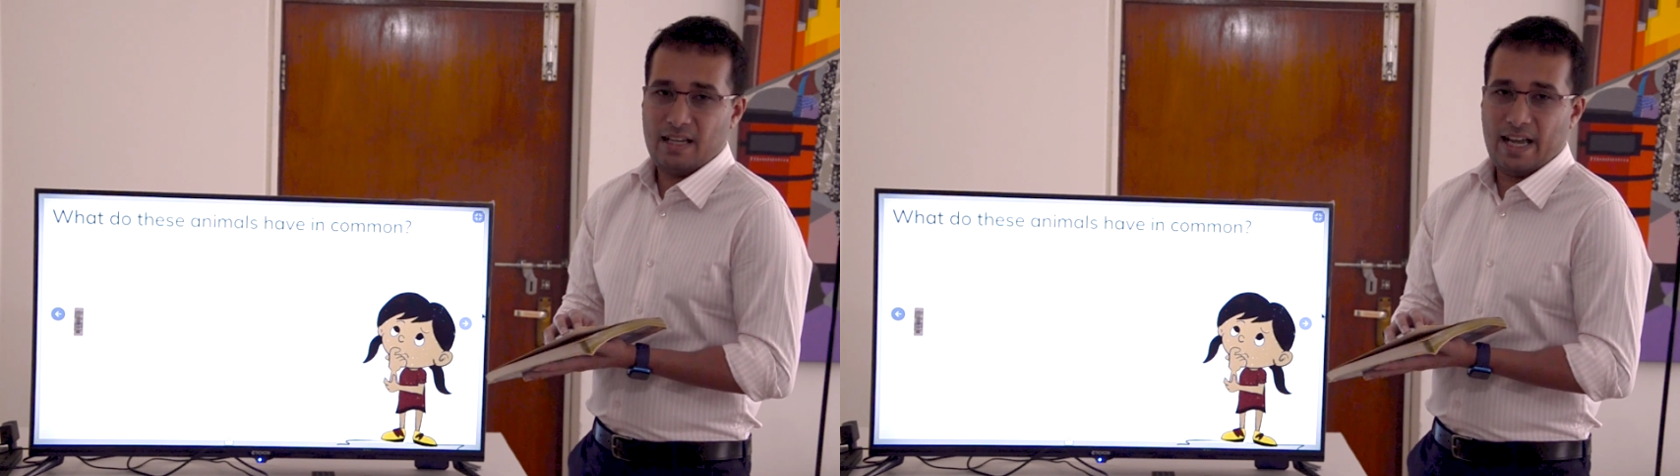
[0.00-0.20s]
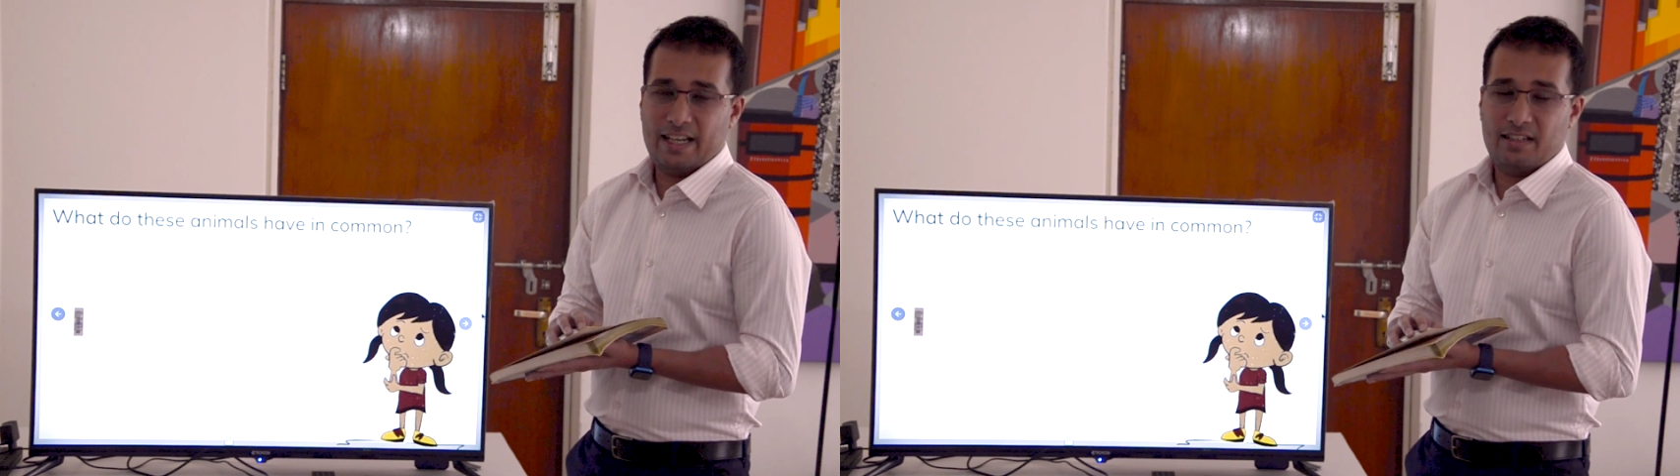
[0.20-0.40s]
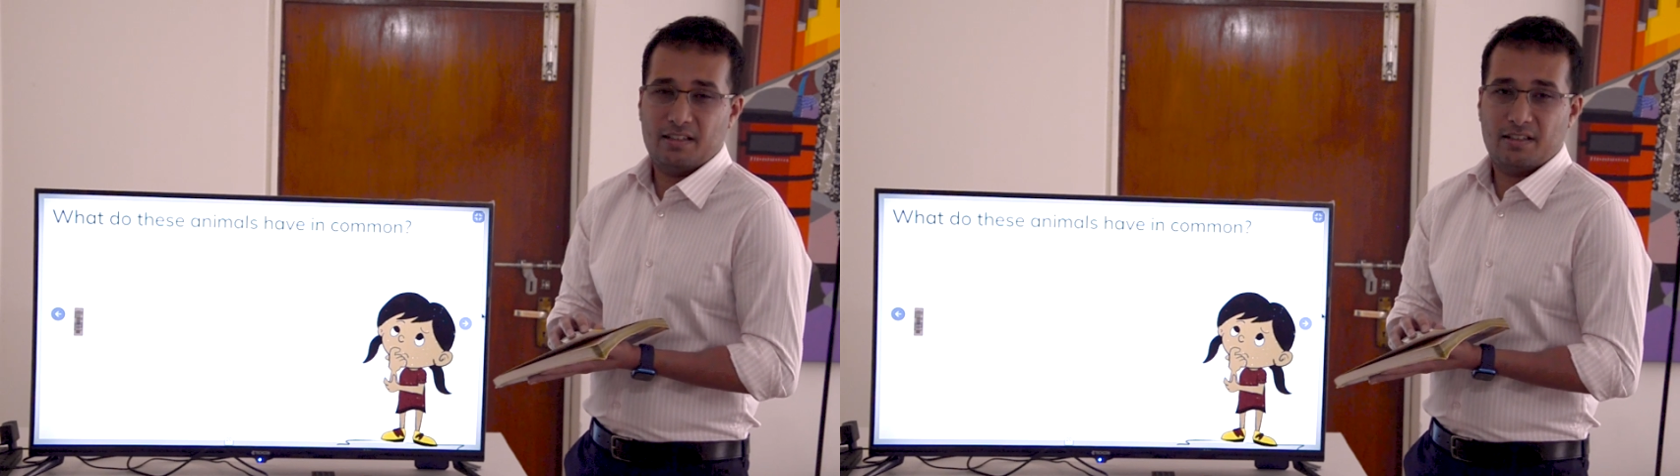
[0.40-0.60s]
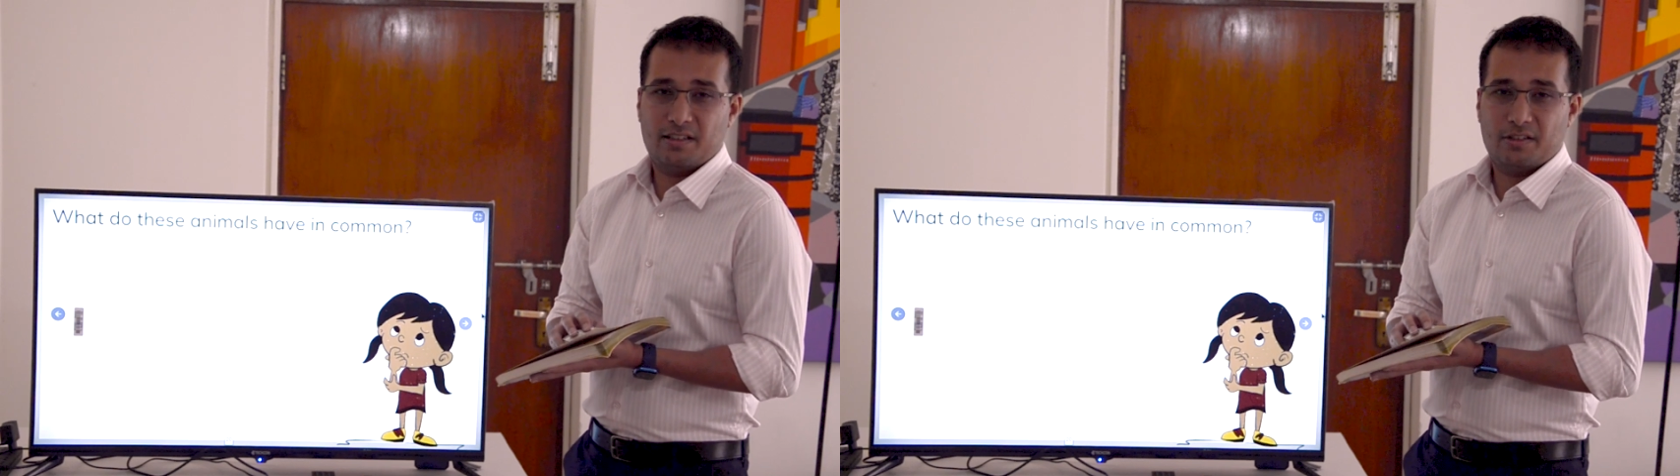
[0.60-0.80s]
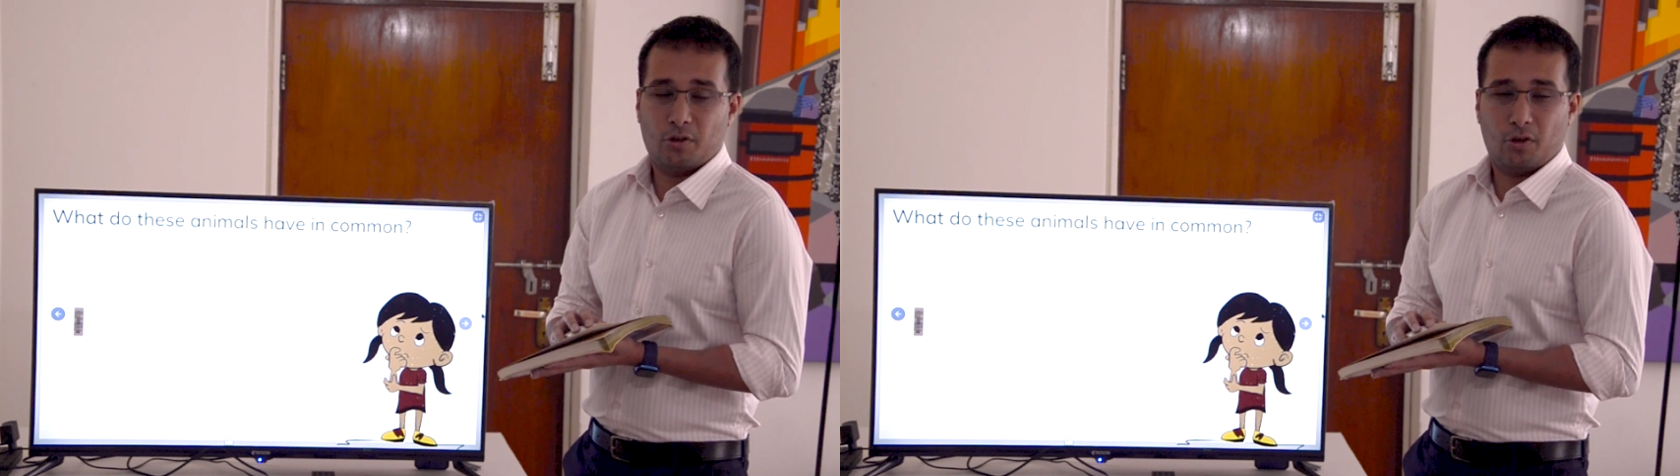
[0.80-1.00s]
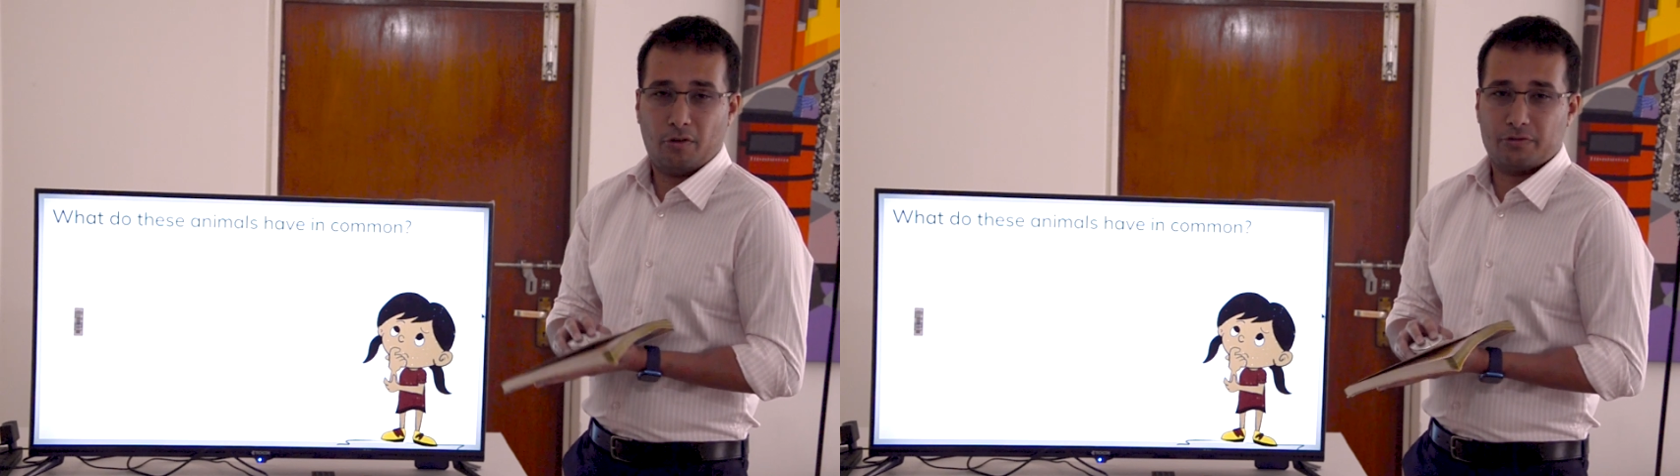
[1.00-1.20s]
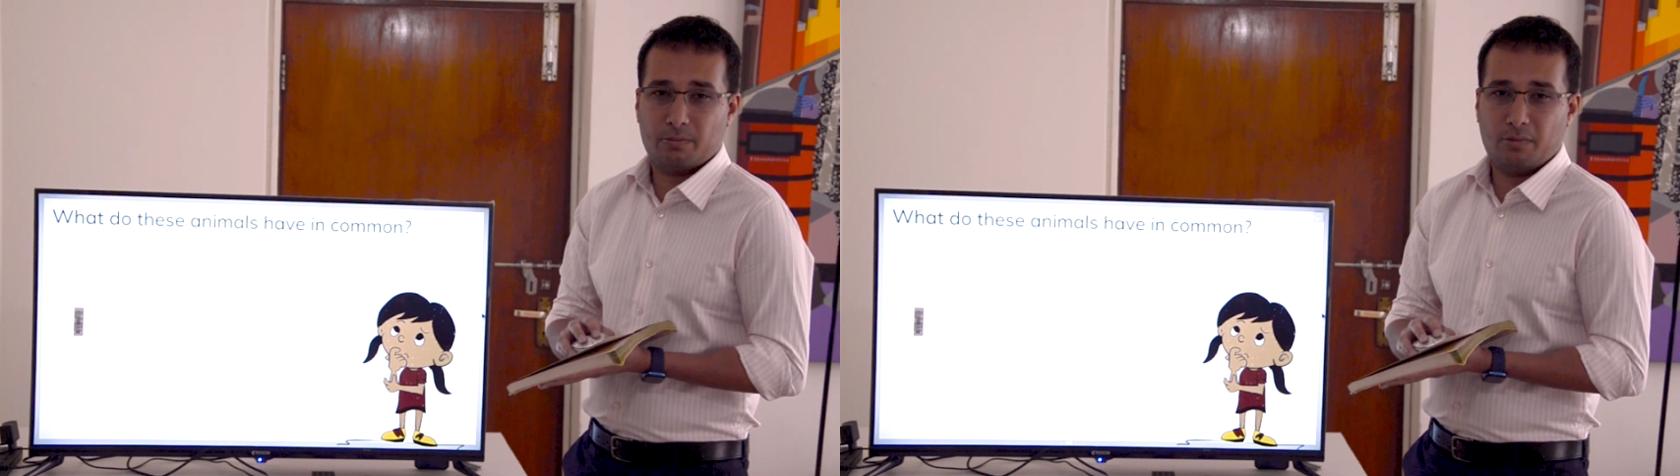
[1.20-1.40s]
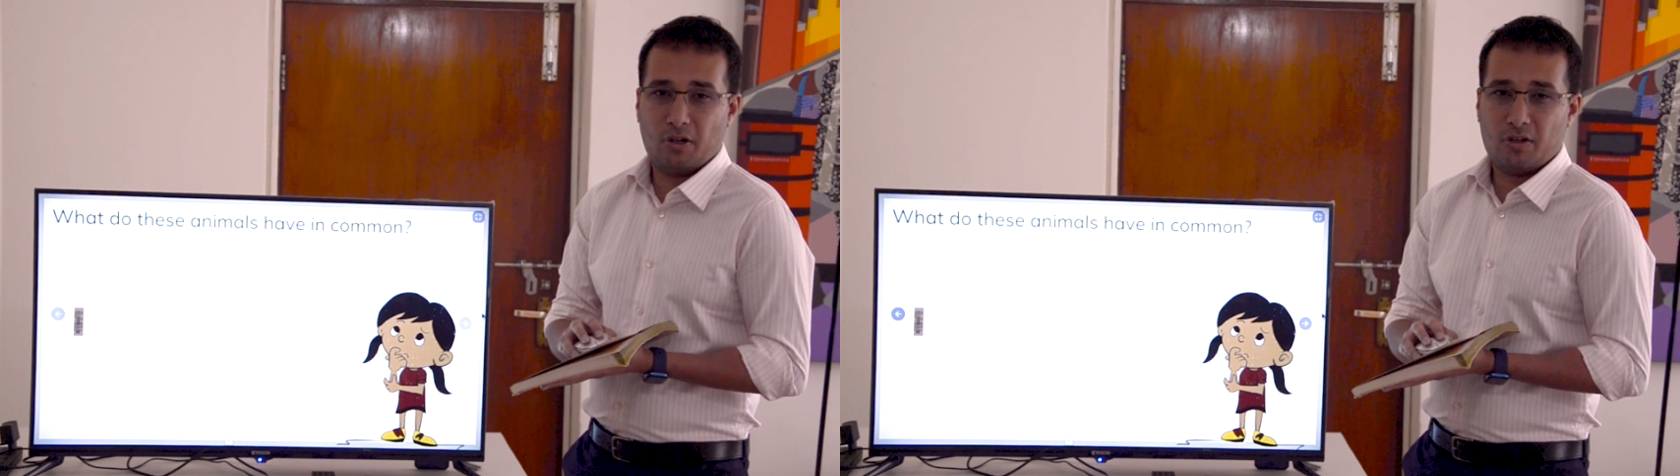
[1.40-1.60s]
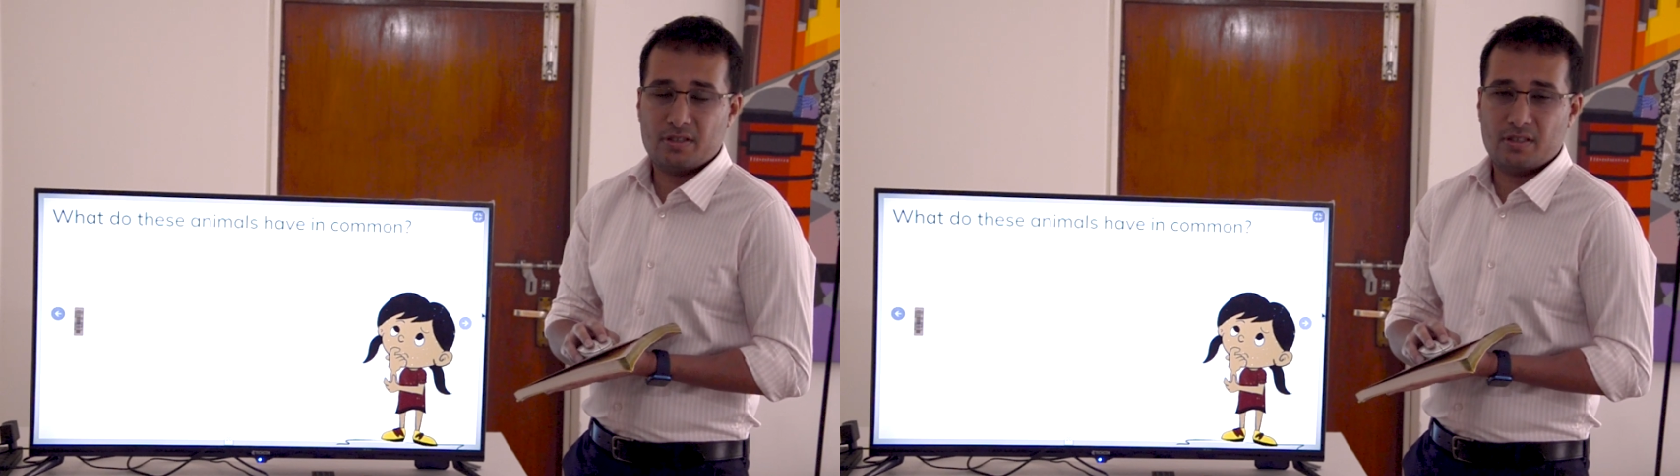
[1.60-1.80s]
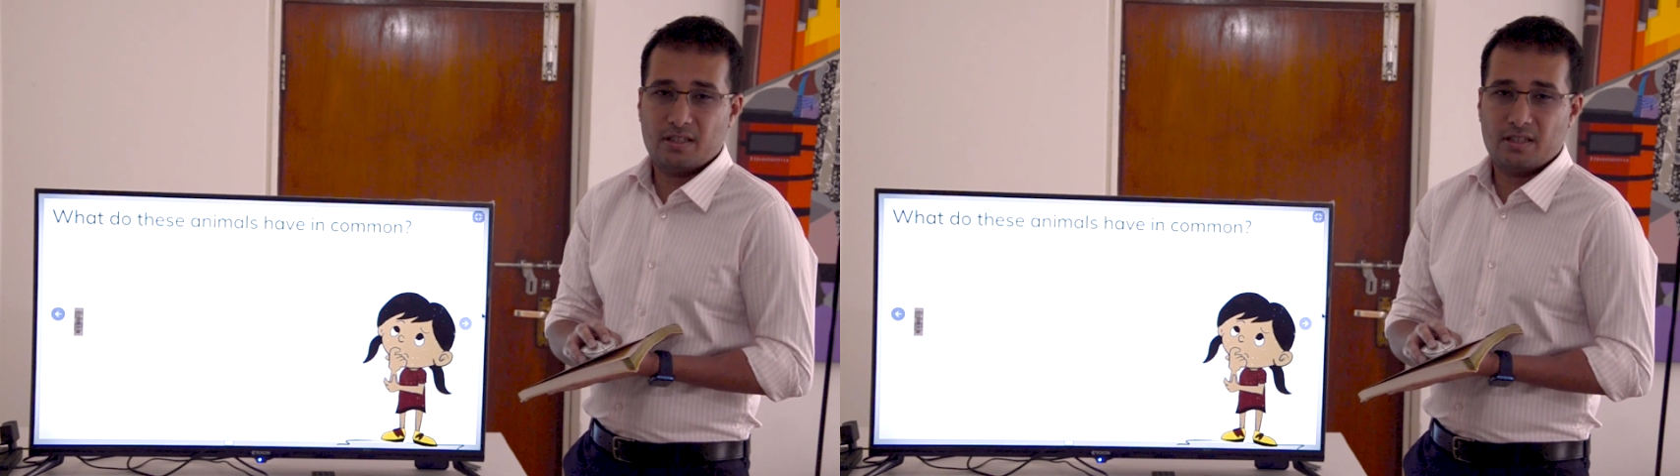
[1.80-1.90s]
and you're off the blocks,